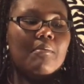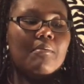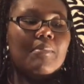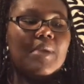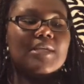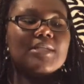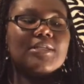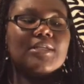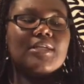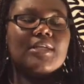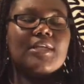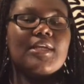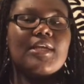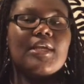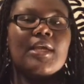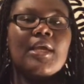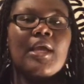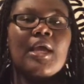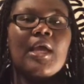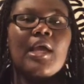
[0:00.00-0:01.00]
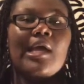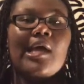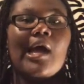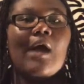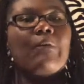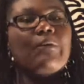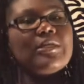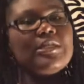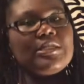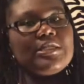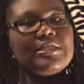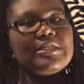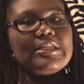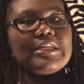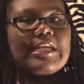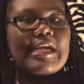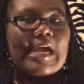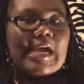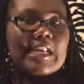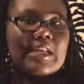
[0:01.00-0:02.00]
Basically, I want this to
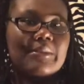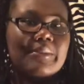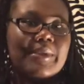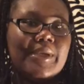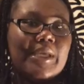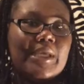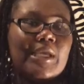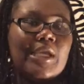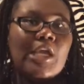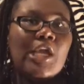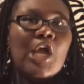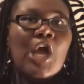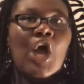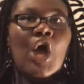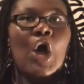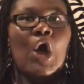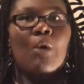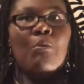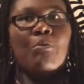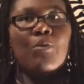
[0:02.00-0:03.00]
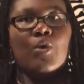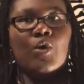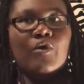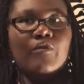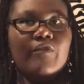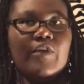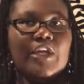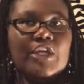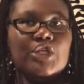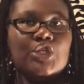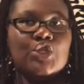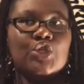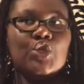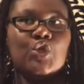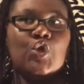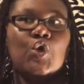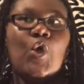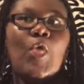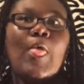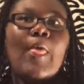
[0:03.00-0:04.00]
kind of be
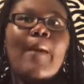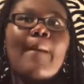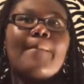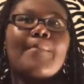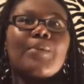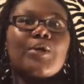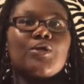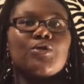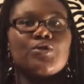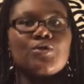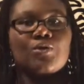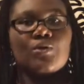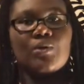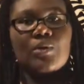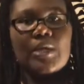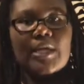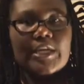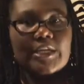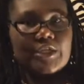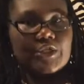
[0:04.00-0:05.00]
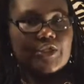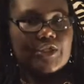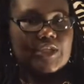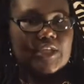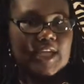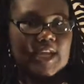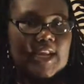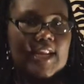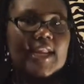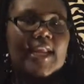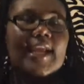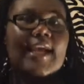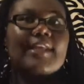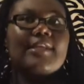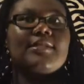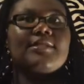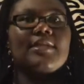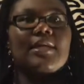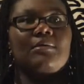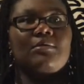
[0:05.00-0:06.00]
motivational, but also entertaining at
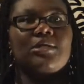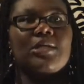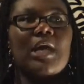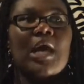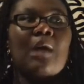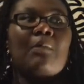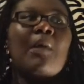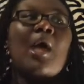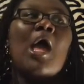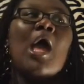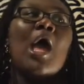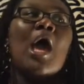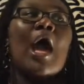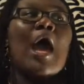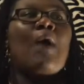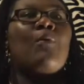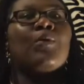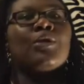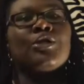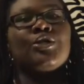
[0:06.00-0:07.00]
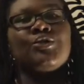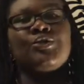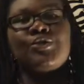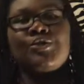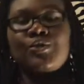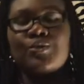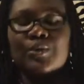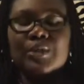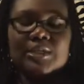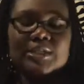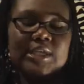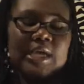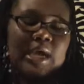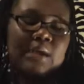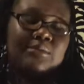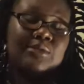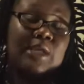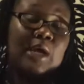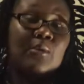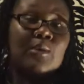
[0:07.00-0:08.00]
the same time. I want to do story
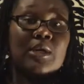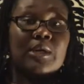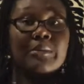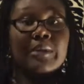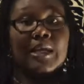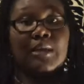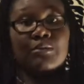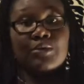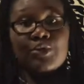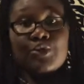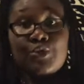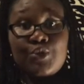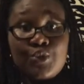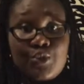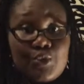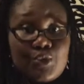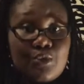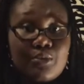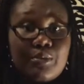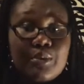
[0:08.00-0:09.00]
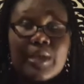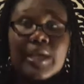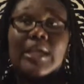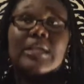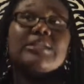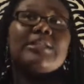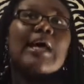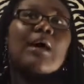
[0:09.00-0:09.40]
times. I want to be able to do pranks.